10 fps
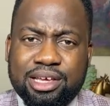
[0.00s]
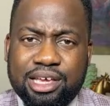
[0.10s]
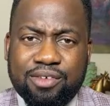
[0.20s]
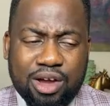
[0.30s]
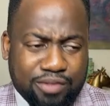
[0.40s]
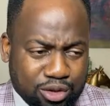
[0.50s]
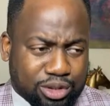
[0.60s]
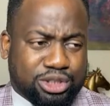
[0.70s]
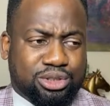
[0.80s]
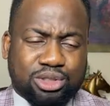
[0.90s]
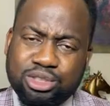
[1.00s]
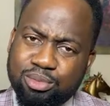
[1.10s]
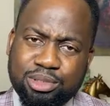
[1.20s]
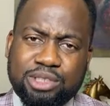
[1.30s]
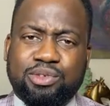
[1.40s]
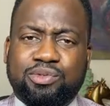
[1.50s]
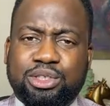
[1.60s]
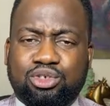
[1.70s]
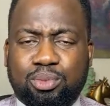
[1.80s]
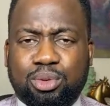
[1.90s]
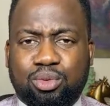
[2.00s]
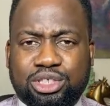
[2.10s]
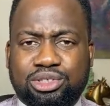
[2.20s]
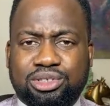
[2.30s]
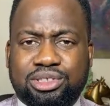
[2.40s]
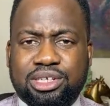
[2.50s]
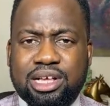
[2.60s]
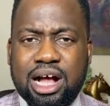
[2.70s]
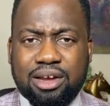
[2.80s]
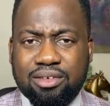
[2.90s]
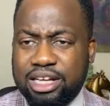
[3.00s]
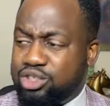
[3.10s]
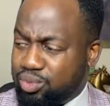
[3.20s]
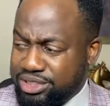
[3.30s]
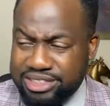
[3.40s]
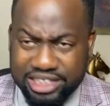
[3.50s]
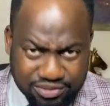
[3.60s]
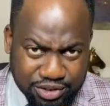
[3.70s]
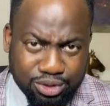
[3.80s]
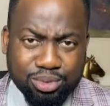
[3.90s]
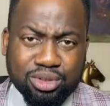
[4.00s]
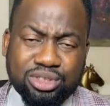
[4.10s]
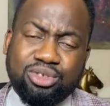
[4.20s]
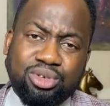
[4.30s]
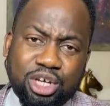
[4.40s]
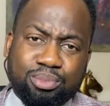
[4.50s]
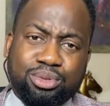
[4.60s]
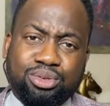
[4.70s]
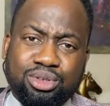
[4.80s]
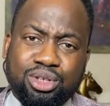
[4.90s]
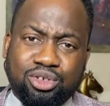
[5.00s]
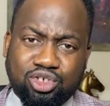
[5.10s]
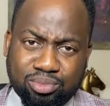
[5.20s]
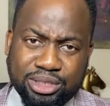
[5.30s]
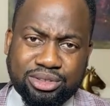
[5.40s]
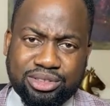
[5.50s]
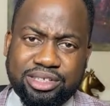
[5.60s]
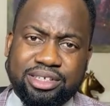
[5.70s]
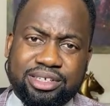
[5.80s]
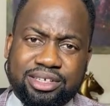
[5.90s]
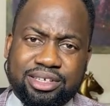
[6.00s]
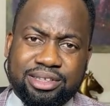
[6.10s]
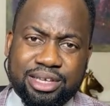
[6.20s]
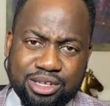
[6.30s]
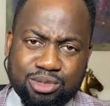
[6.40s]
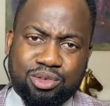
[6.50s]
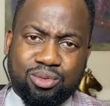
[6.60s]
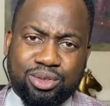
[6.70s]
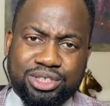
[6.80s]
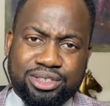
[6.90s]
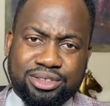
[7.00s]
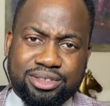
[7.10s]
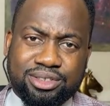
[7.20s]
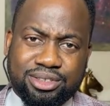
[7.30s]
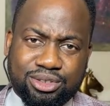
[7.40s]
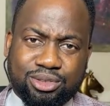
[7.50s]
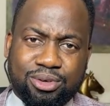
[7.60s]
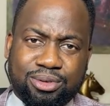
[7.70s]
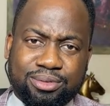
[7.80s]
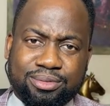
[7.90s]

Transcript: If you have any questions, please feel free to drop your questions. And I'd like you to watch this next video because it's going to help you tremendously. Thank you so much for watching. See you tomorrow.